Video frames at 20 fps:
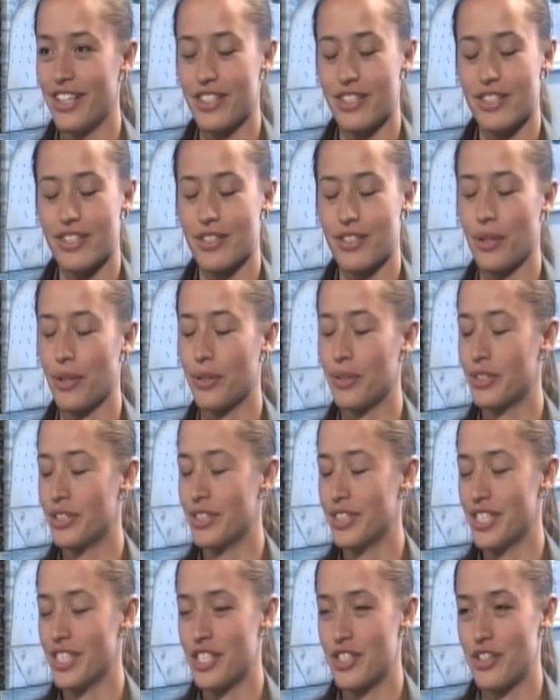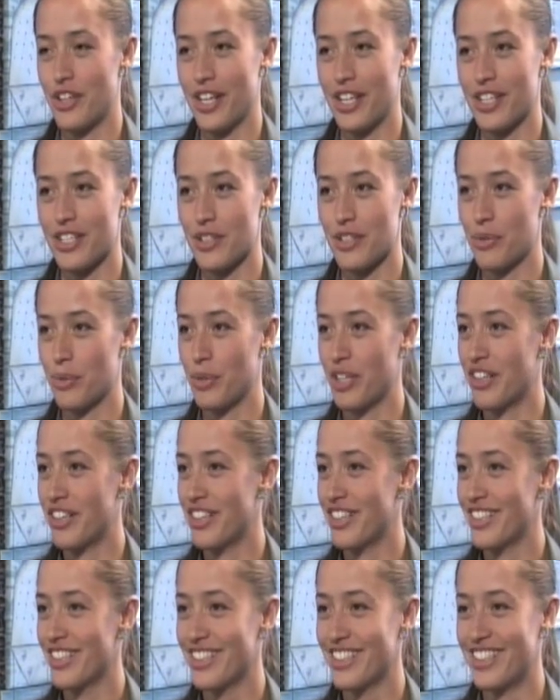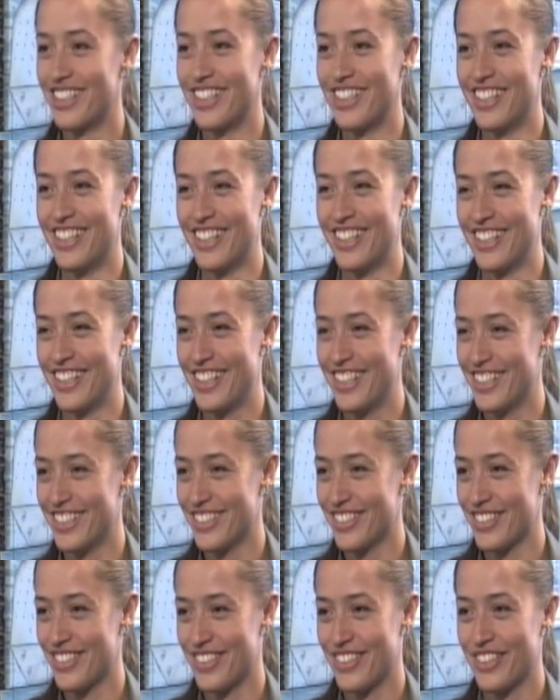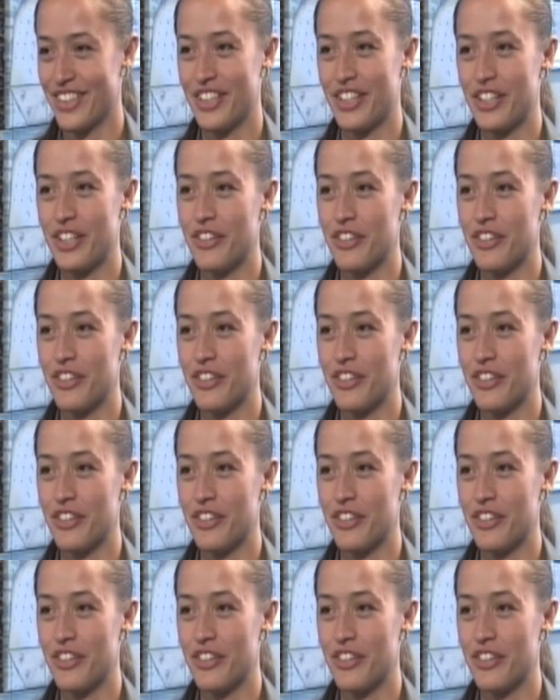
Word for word: is totally strange and weird. yeah, and yeah.